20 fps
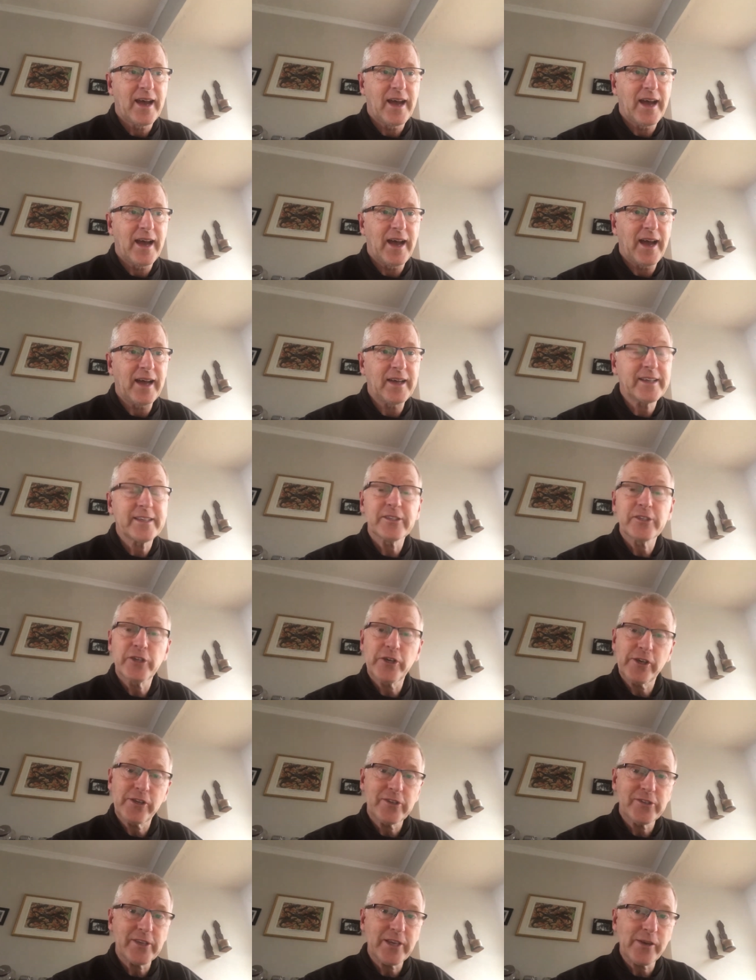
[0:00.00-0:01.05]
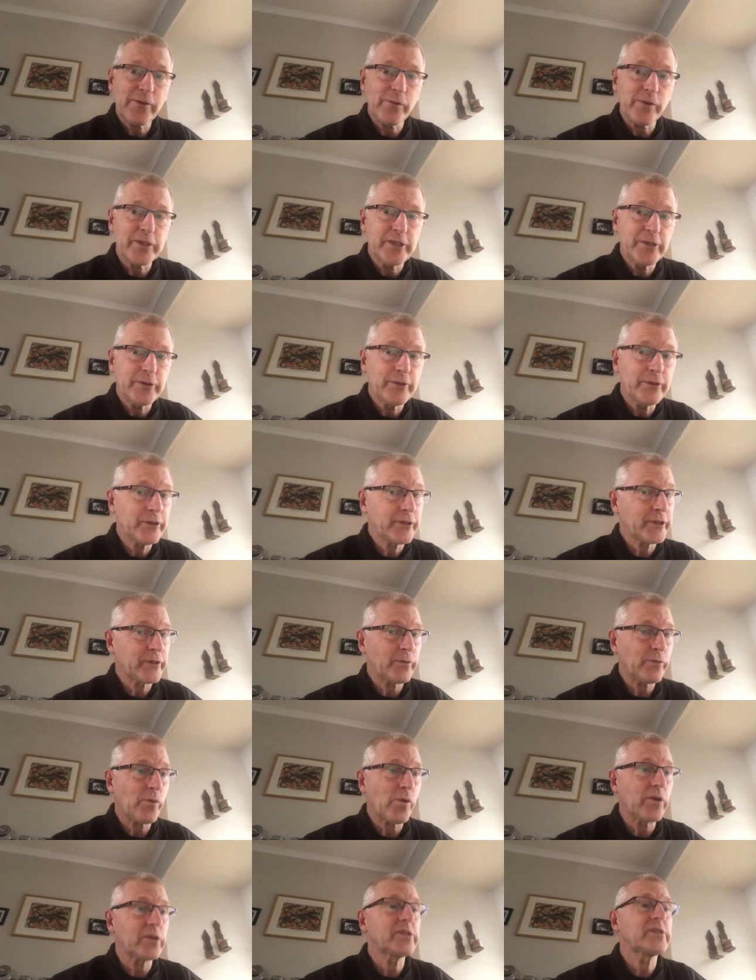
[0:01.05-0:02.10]
And it turns out when you look at
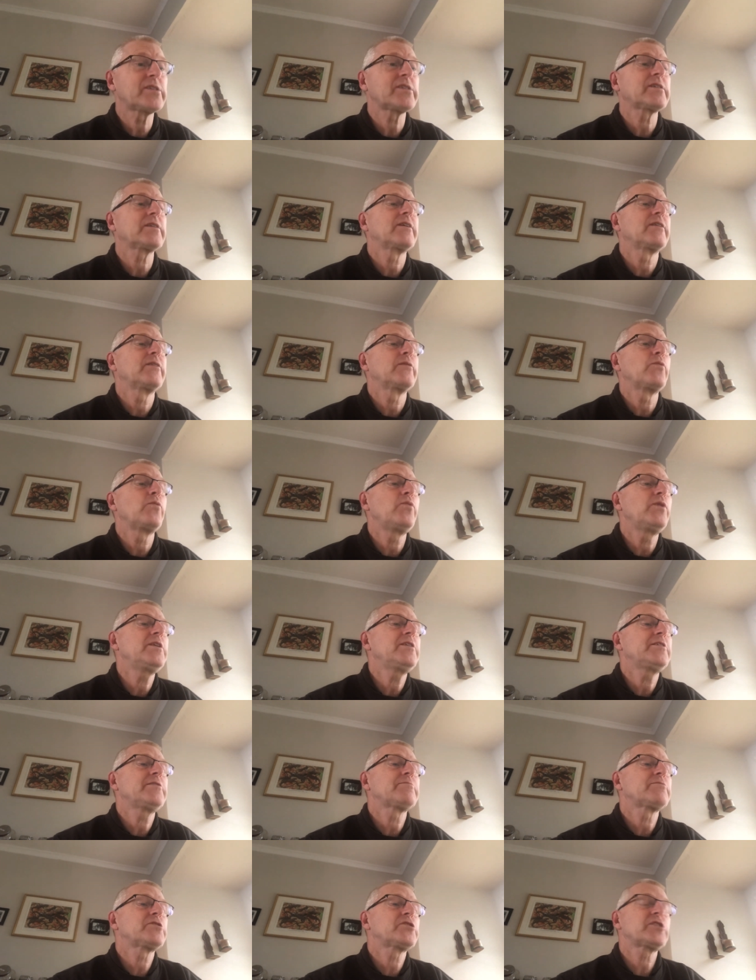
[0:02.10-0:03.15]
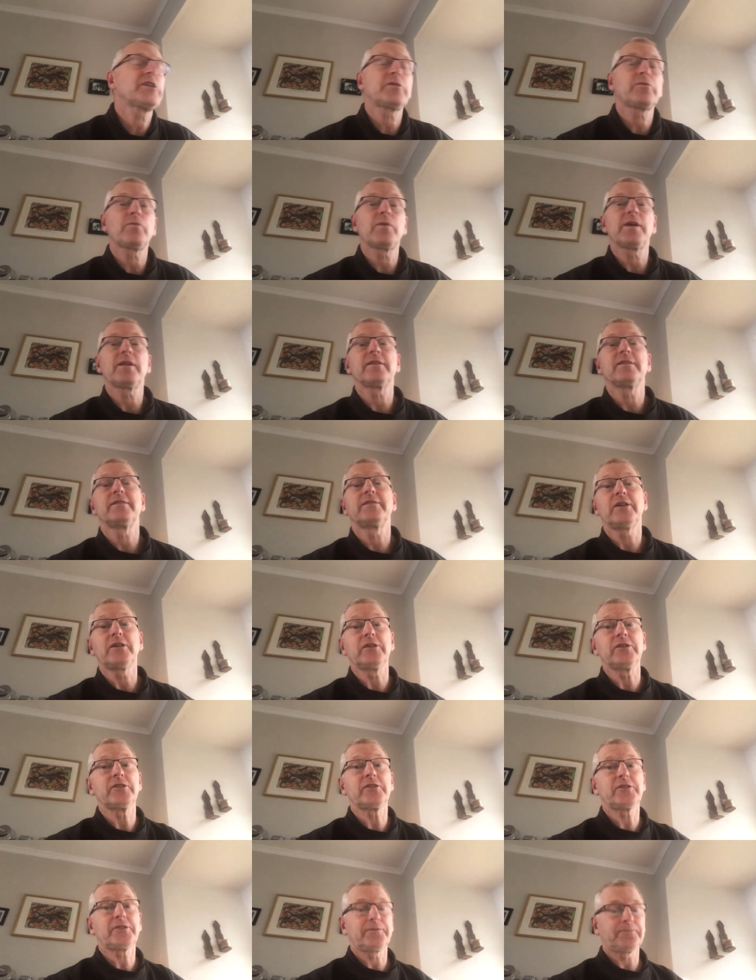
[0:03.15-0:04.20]
what William Sitwell
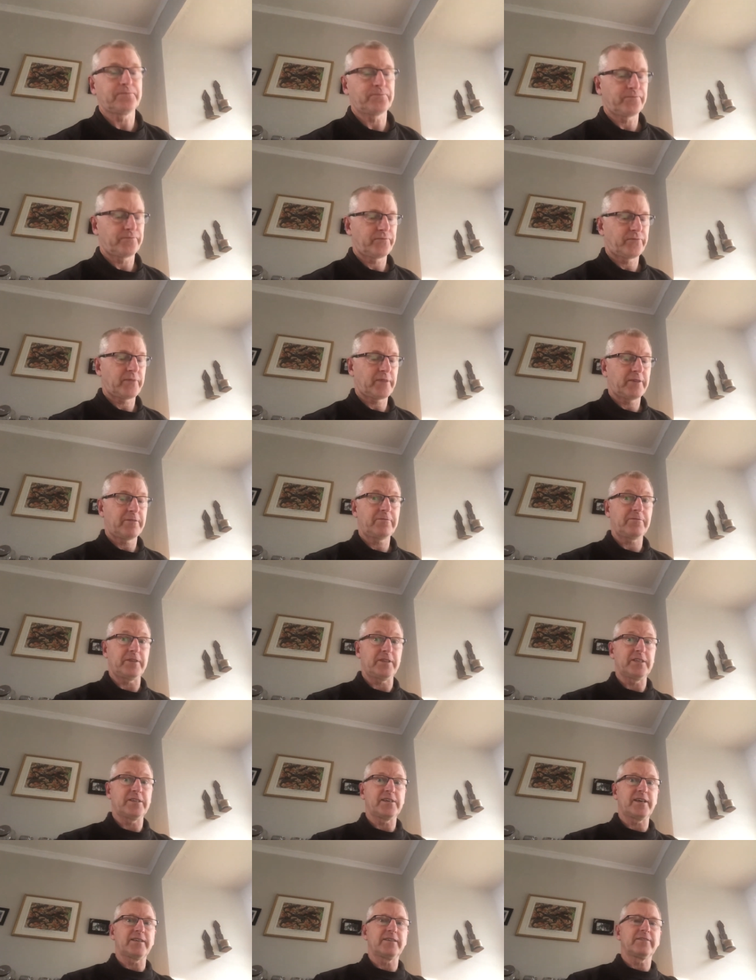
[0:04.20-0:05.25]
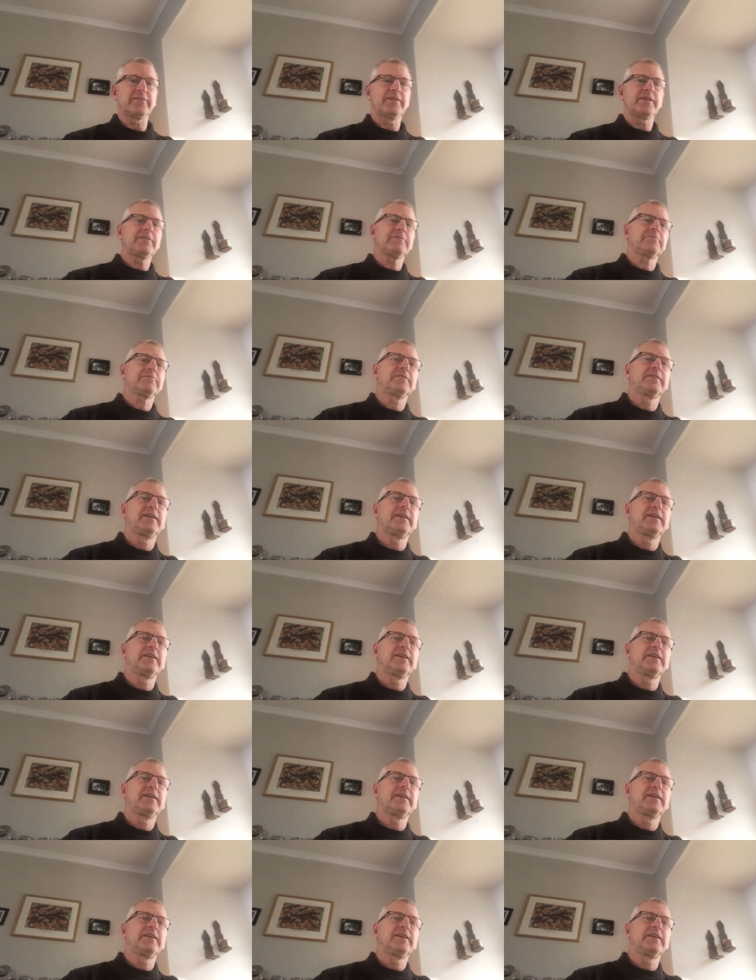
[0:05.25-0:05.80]
does for the Telegraph,